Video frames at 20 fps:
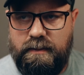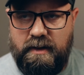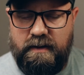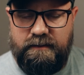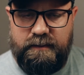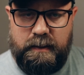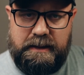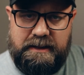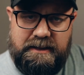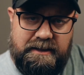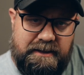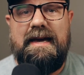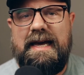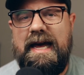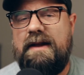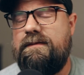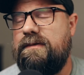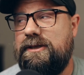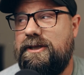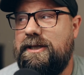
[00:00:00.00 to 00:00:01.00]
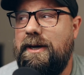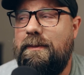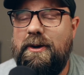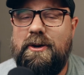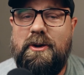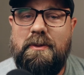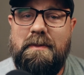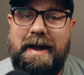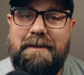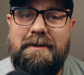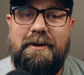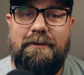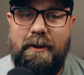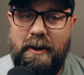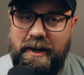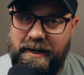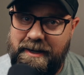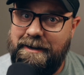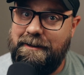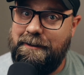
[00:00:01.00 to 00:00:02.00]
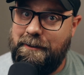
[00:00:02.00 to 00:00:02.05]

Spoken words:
purpose. And for someone who might be running a